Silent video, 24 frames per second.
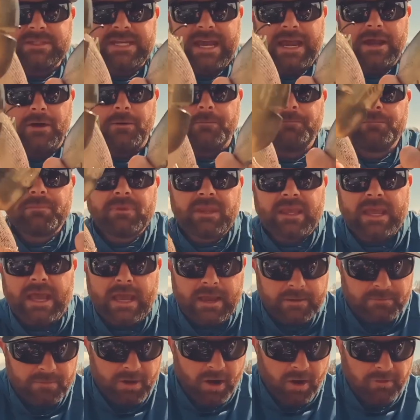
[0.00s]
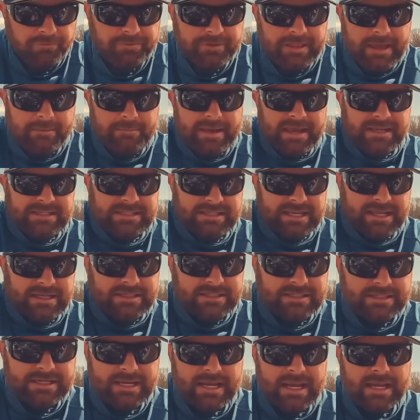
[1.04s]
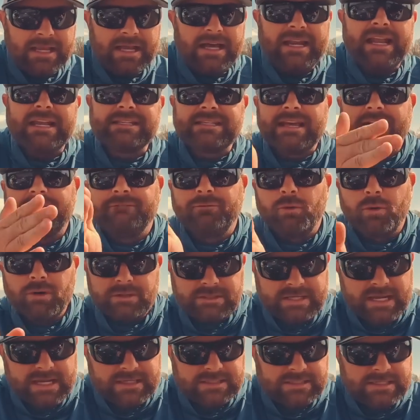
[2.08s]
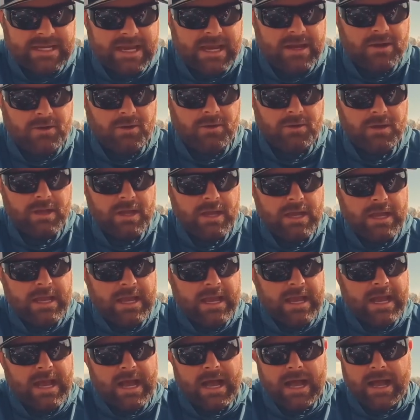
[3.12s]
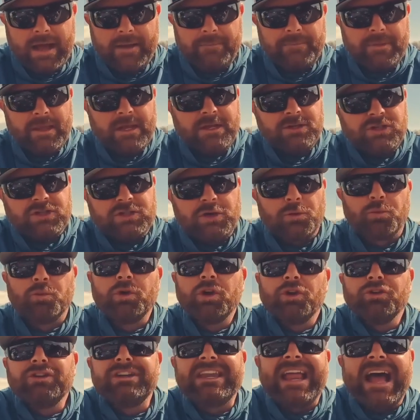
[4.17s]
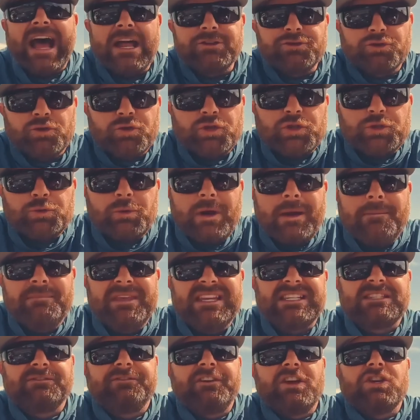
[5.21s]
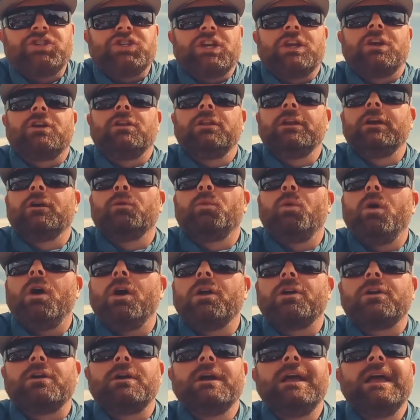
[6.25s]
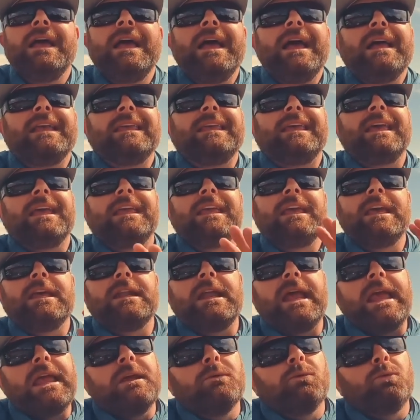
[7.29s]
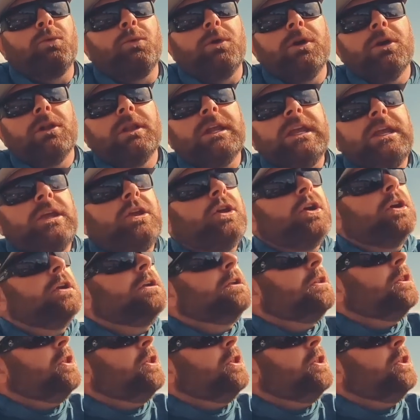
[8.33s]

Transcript: tail, okay? Hopefully that makes sense. Kind of has that vortex tail, uh, just a real natural swim. These fish in clear water can get a really good